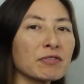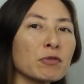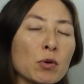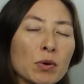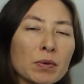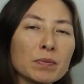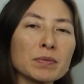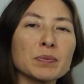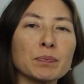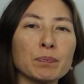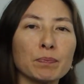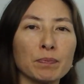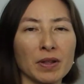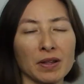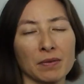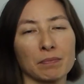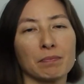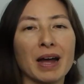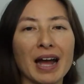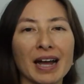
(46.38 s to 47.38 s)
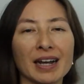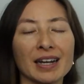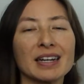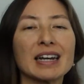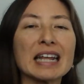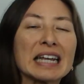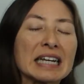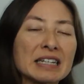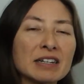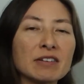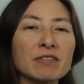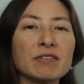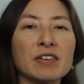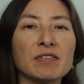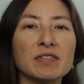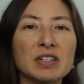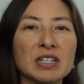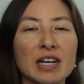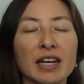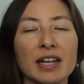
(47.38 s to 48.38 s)
formed back in
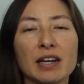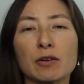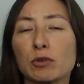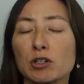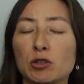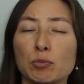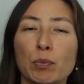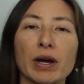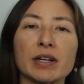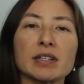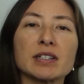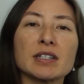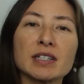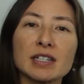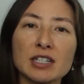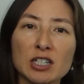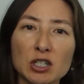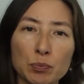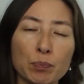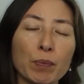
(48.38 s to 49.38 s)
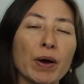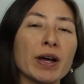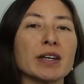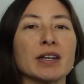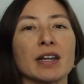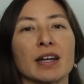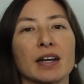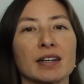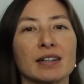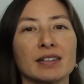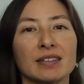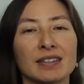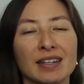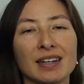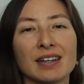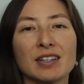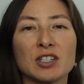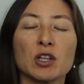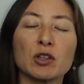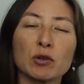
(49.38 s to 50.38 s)
1958 in response to Sputnik.
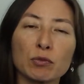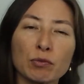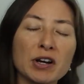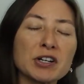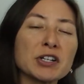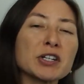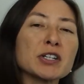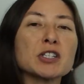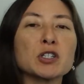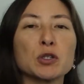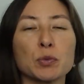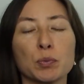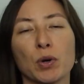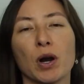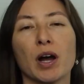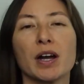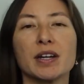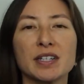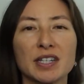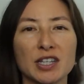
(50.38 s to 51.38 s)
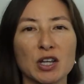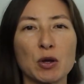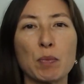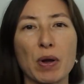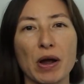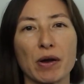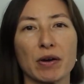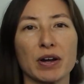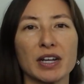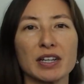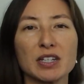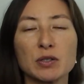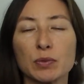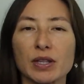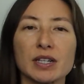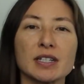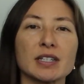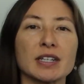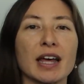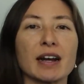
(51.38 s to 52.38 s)
So the Russians surprised the Americans
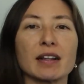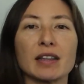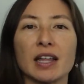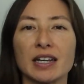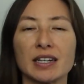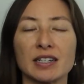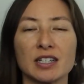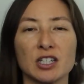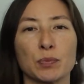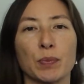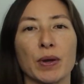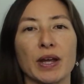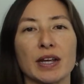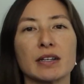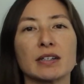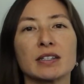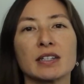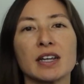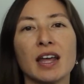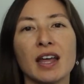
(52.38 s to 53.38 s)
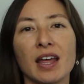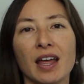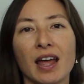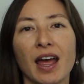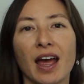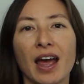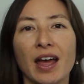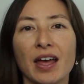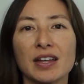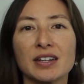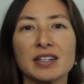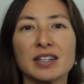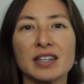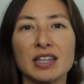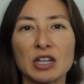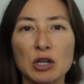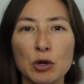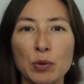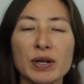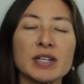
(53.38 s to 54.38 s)
with a satellite in space, and
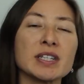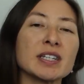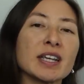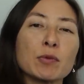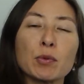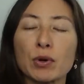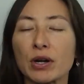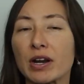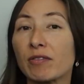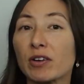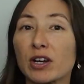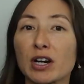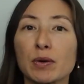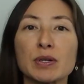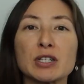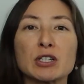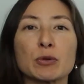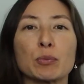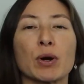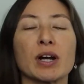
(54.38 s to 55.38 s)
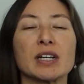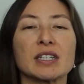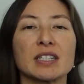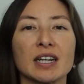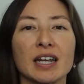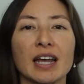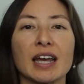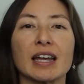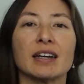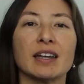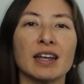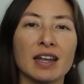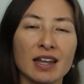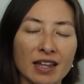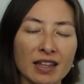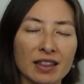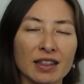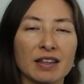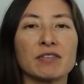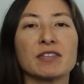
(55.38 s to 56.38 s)
the US said, we're never going to be surprised again.
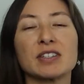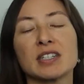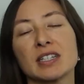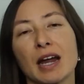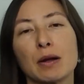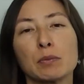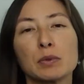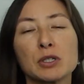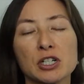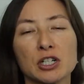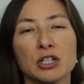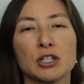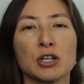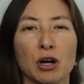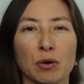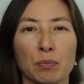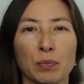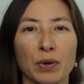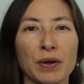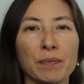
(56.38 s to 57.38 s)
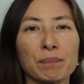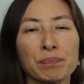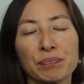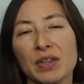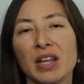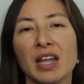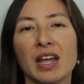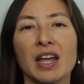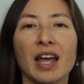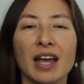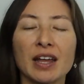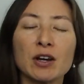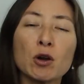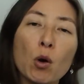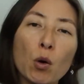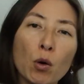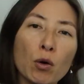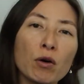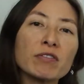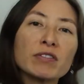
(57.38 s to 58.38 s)
They've established a DARPA,
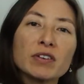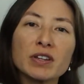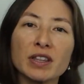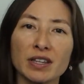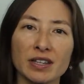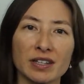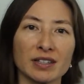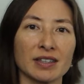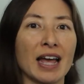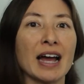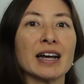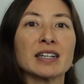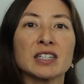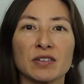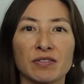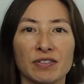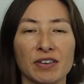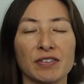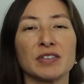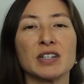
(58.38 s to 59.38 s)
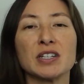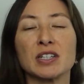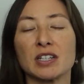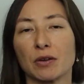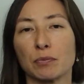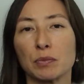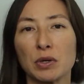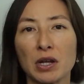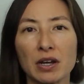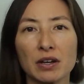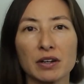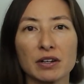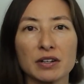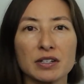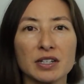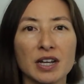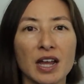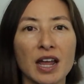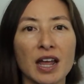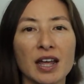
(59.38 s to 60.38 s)
and over the last 50-some
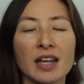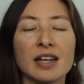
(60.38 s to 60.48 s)
years,